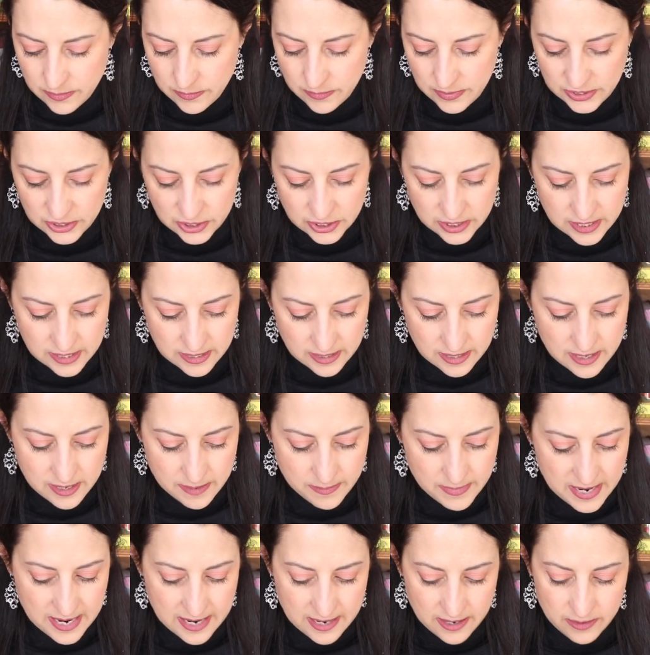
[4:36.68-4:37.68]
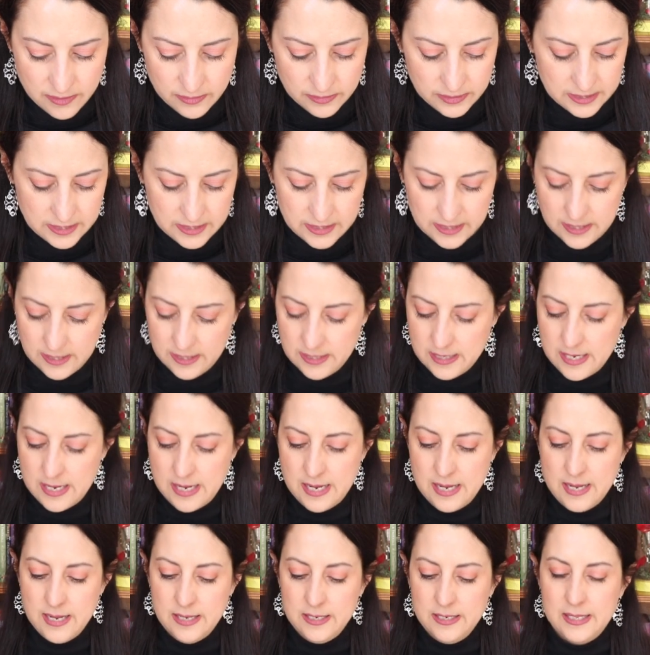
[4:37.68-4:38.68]
which can come out.
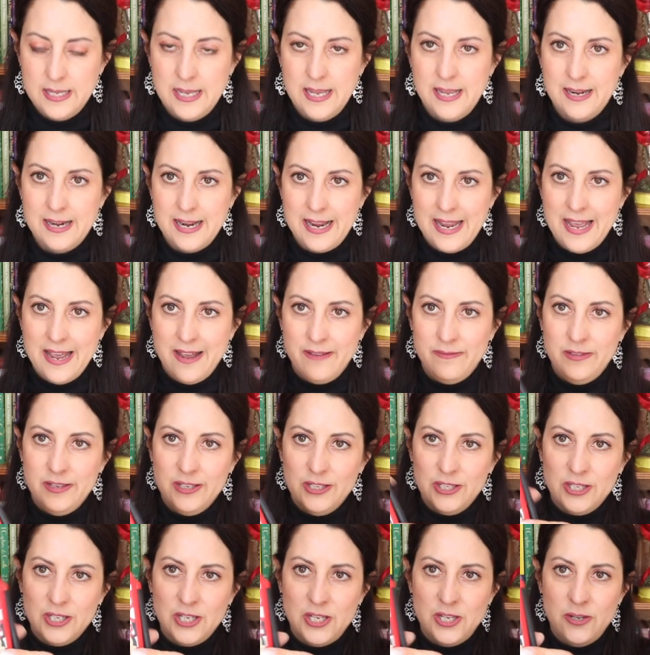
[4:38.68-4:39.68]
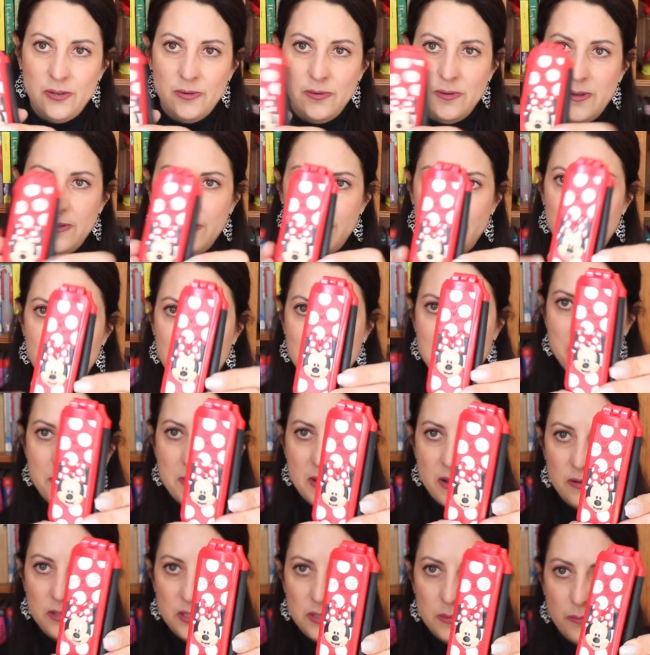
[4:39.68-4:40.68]
And then I have this cute Minnie
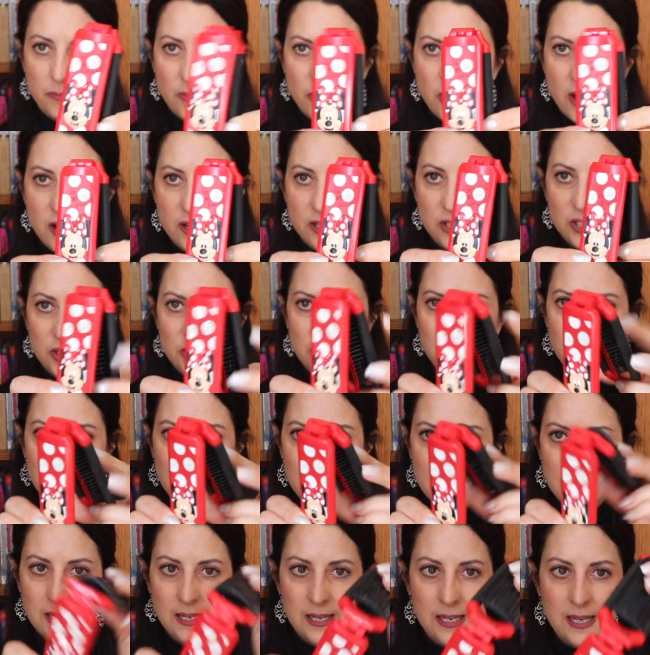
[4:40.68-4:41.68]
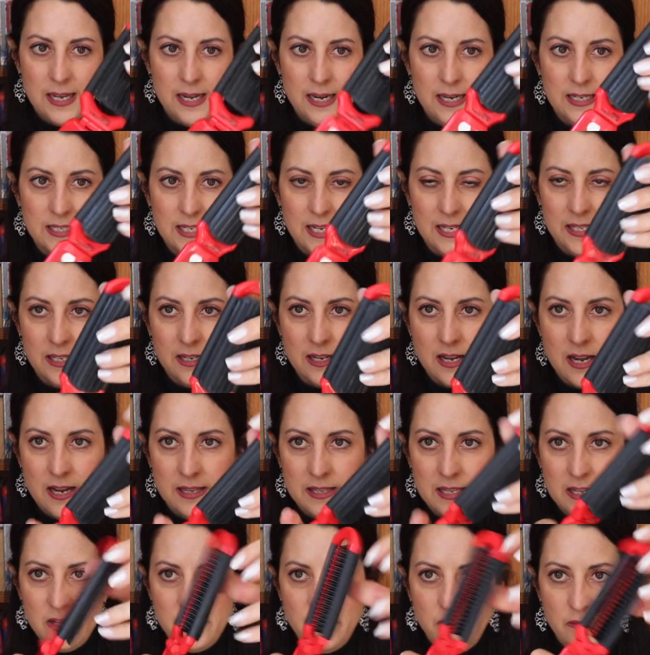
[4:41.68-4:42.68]
Mouse brush, and it's like the
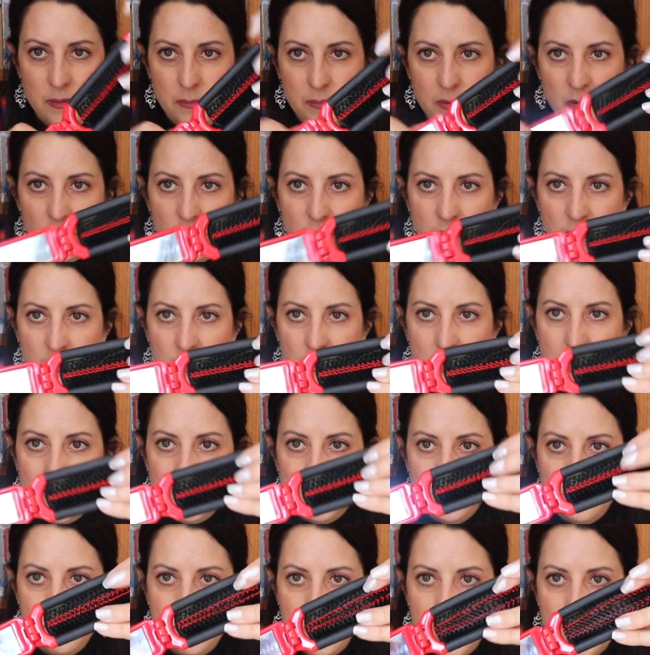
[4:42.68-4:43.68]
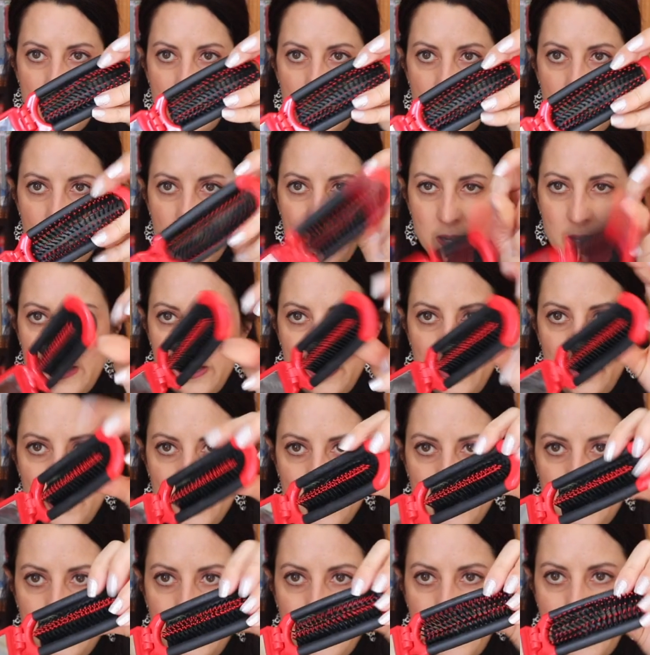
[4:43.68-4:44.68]
kind that you flip it over, it has a mirror, and then you
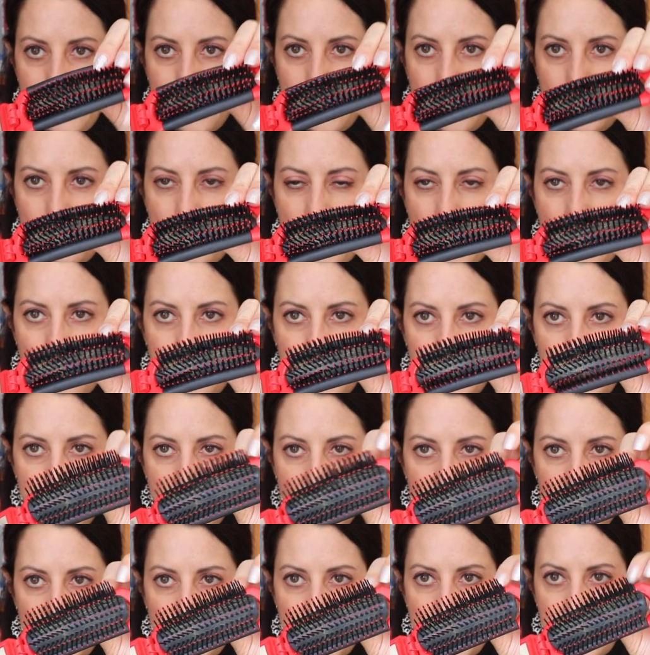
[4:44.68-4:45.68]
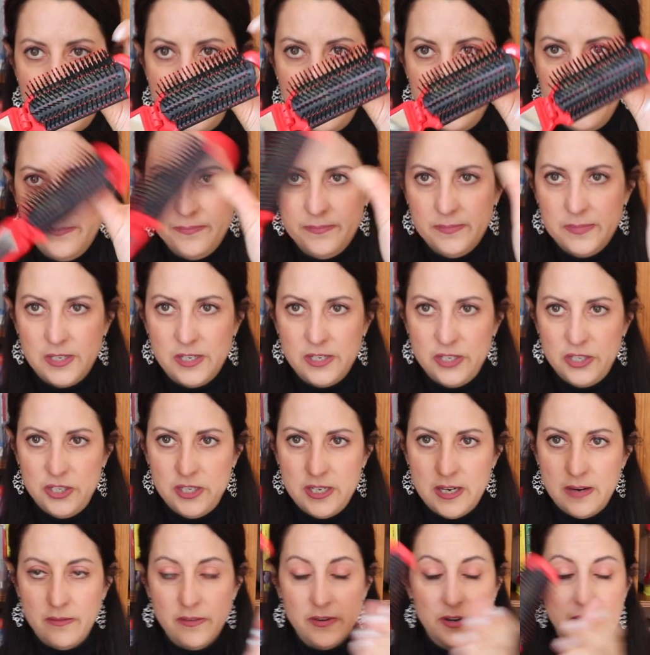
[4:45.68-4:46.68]
just like could pop the brush out, because
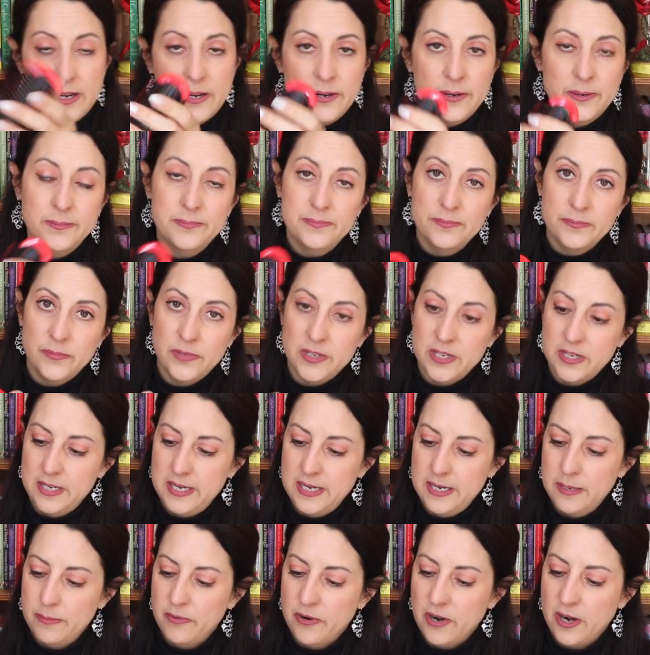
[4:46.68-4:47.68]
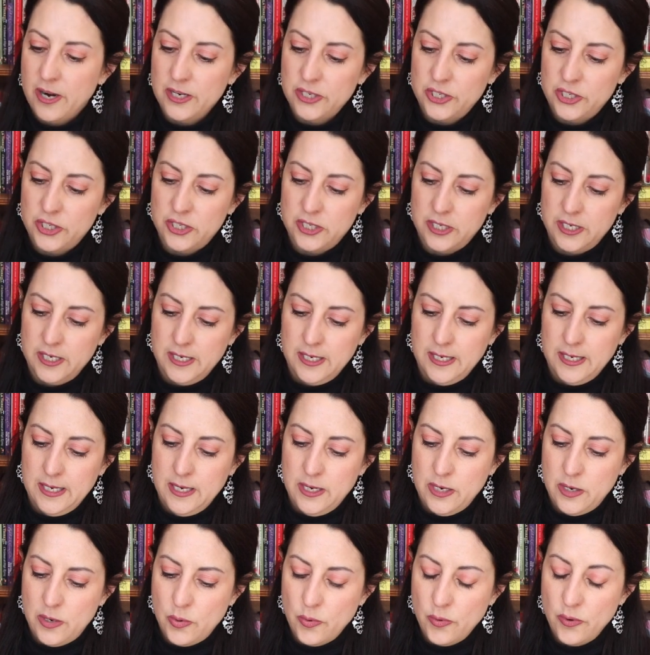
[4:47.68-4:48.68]
you never know when you need a brush
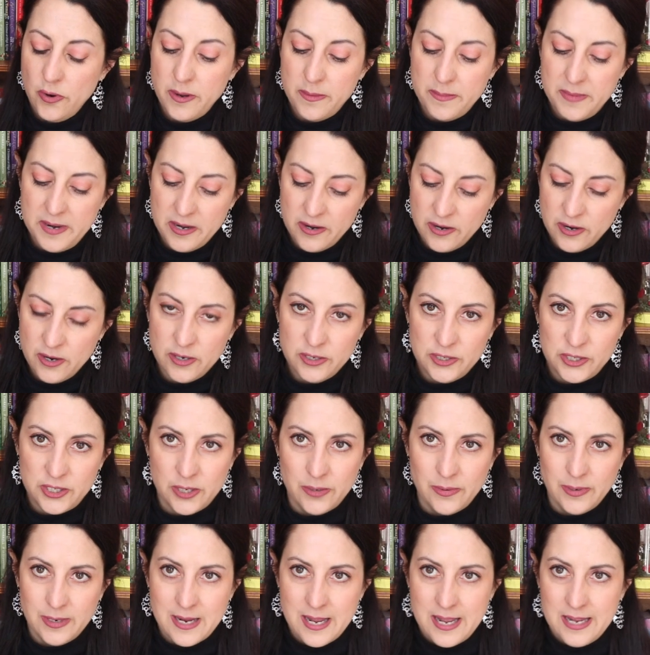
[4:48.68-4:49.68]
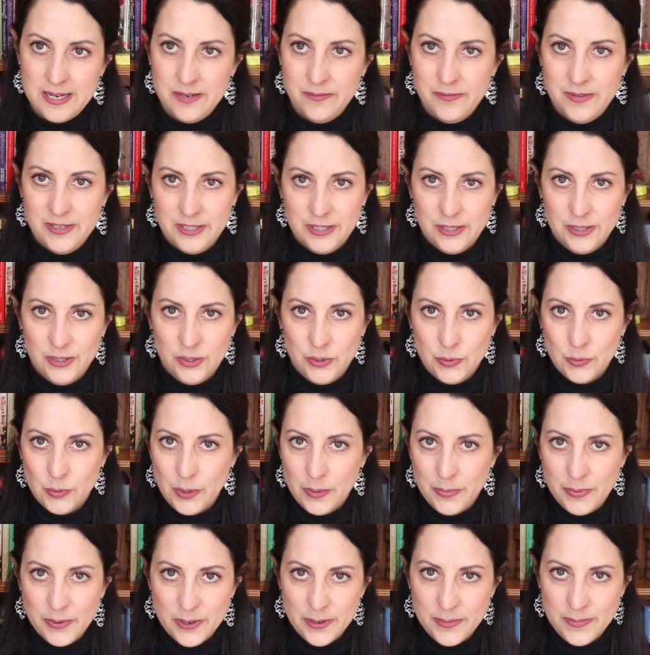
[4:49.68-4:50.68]
or a mirror. So it kind of is a
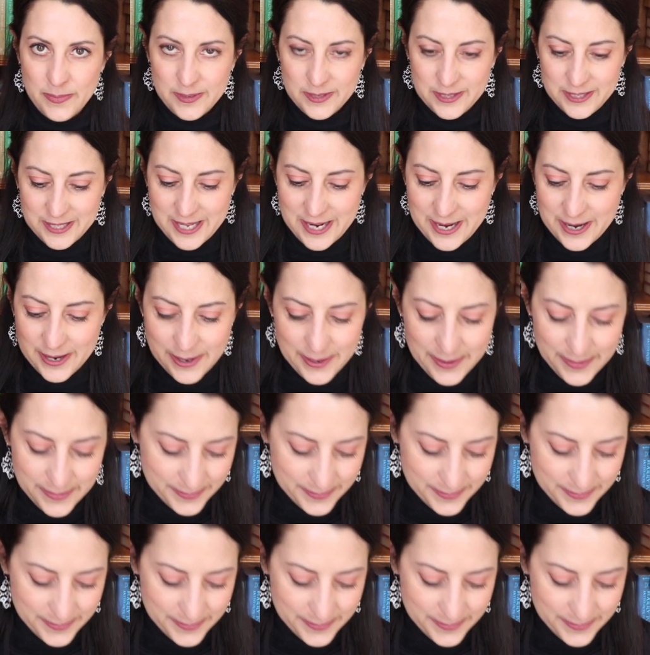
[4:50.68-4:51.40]
dual purpose there.